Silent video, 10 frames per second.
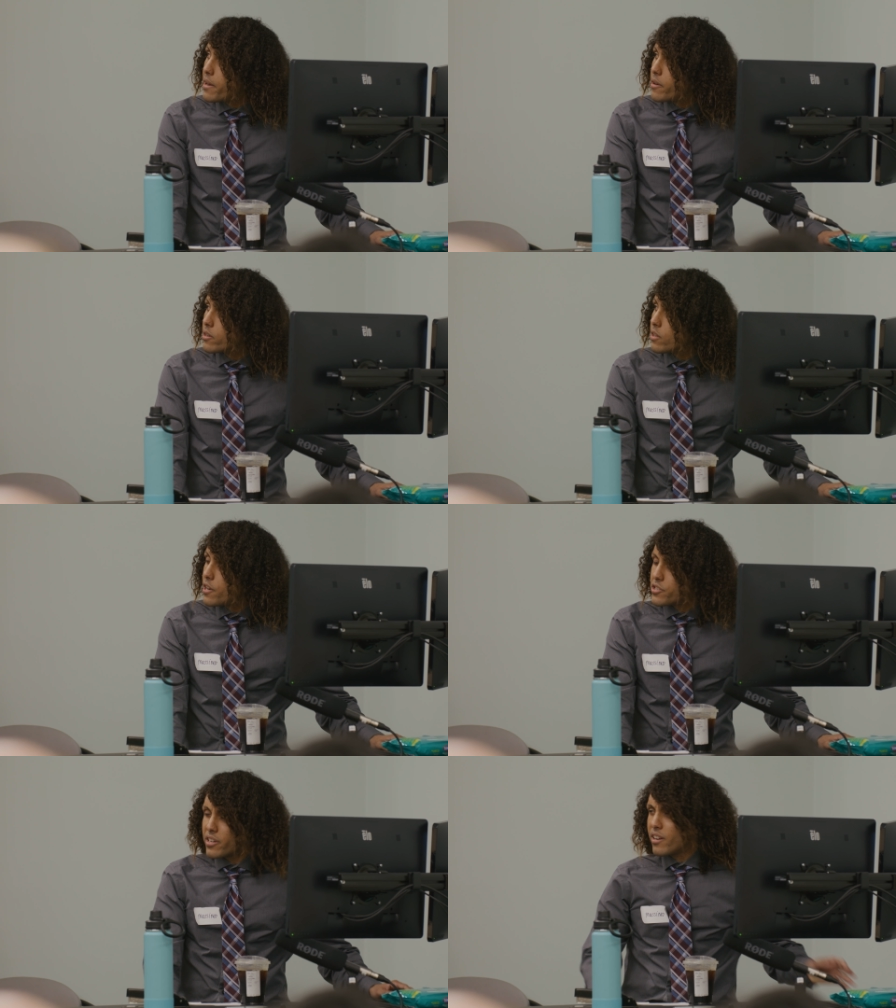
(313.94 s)
binary
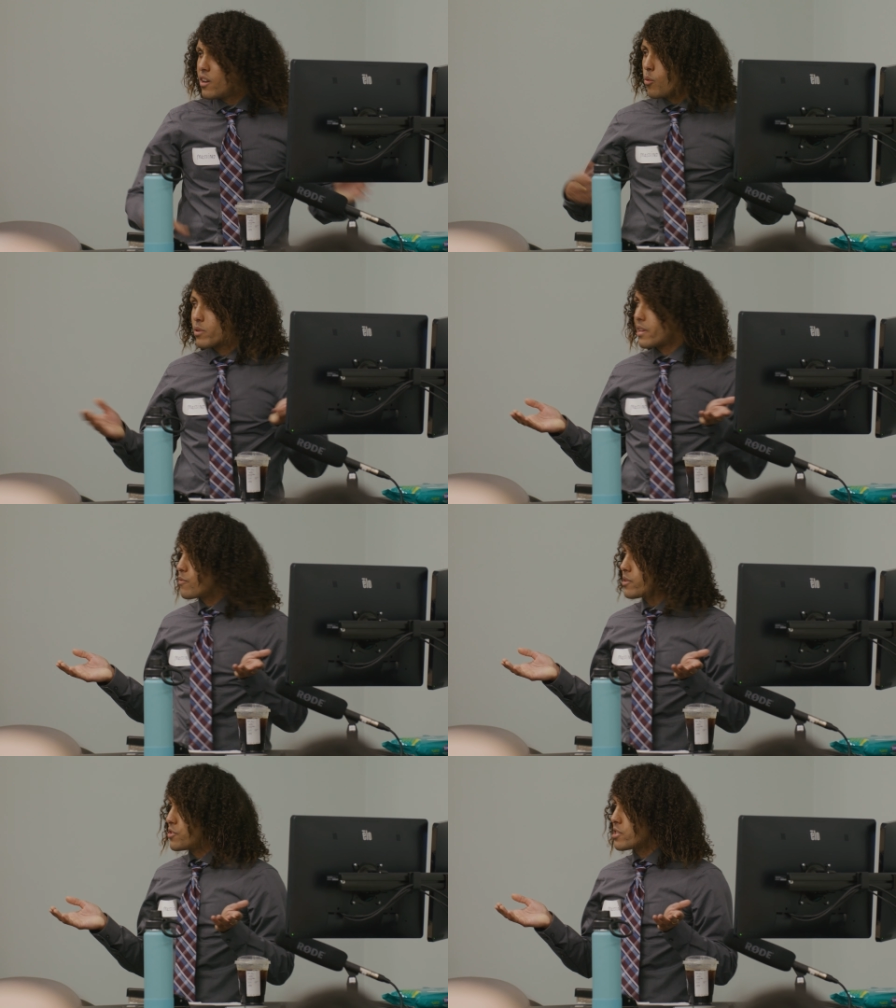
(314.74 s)
logic. What
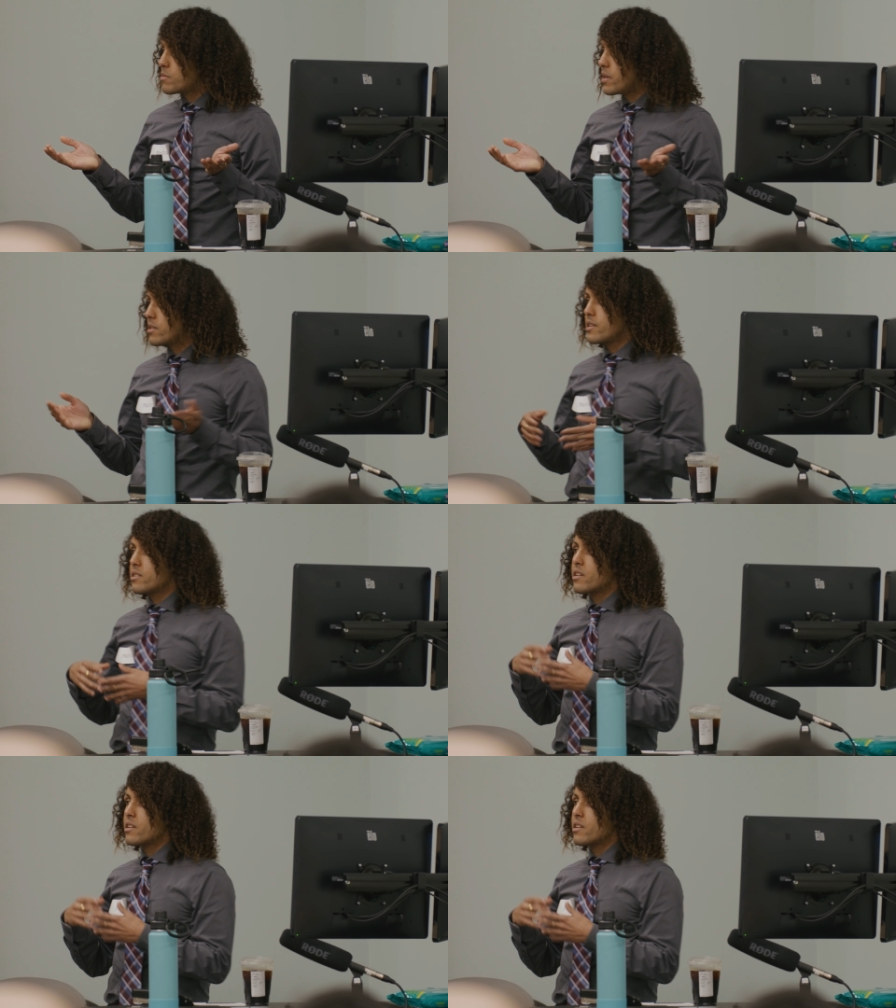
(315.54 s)
that really just means